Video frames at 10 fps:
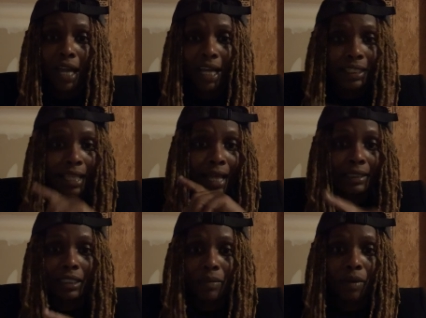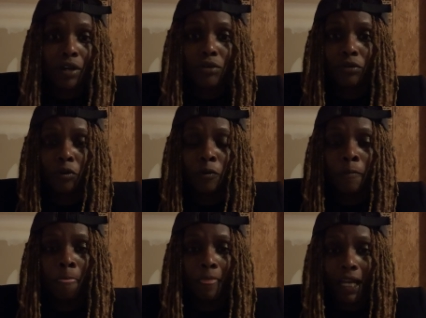I dissected my crew.
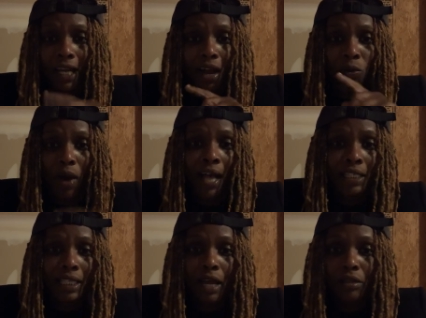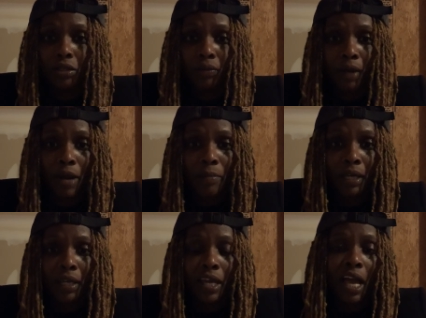I got wise counsel around
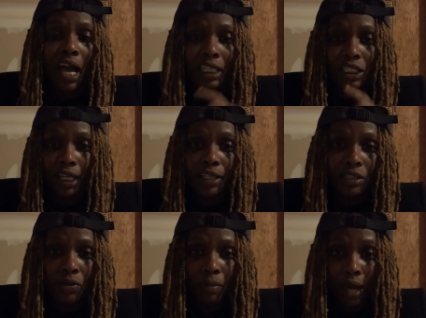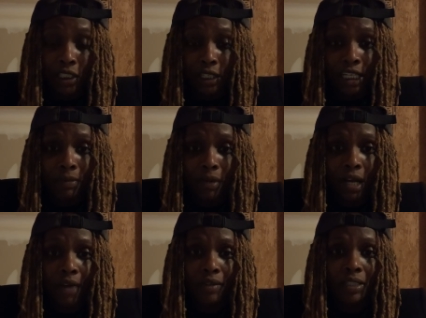me. I changed my
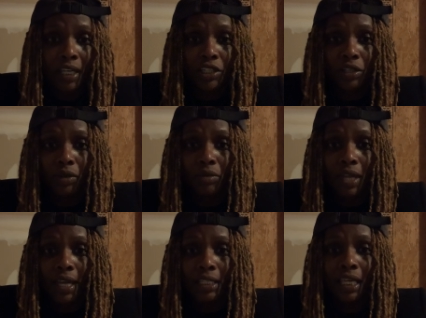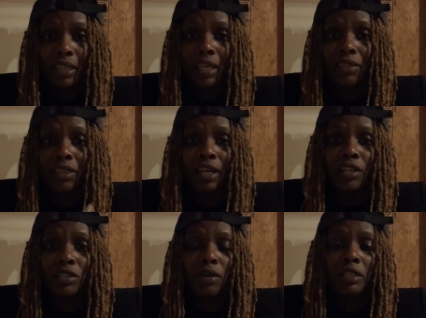conversation on things, and then
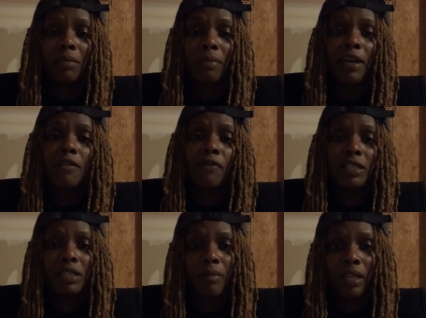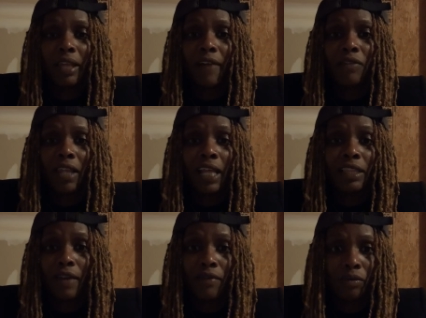things started to manifest in my life that I
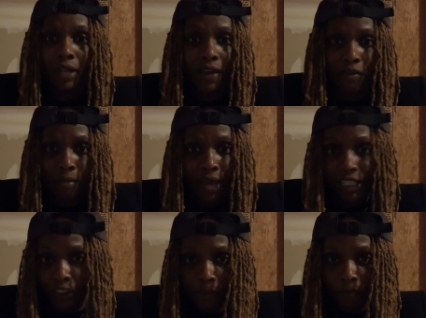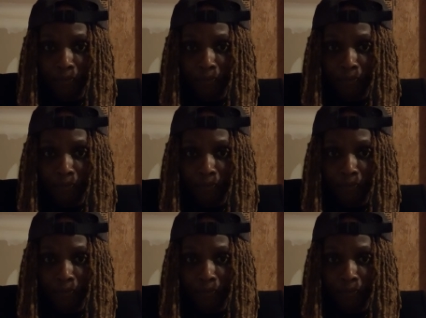never would have imagined.